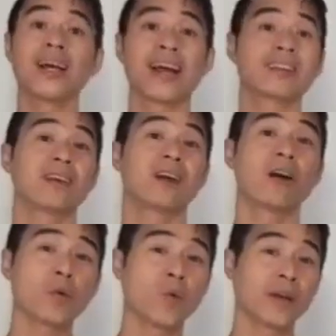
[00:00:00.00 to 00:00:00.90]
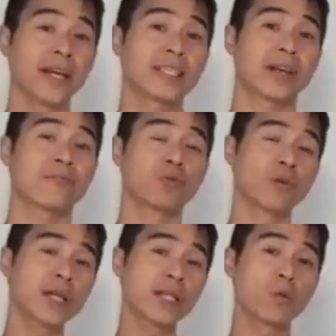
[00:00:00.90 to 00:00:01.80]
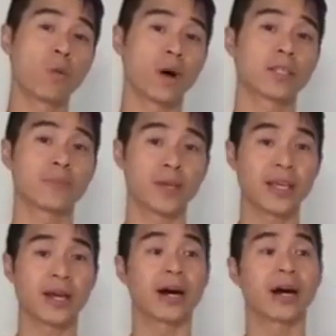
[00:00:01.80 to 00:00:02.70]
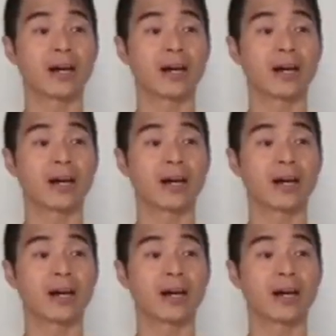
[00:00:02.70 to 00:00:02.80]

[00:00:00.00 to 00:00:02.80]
And the other one is if you really want to be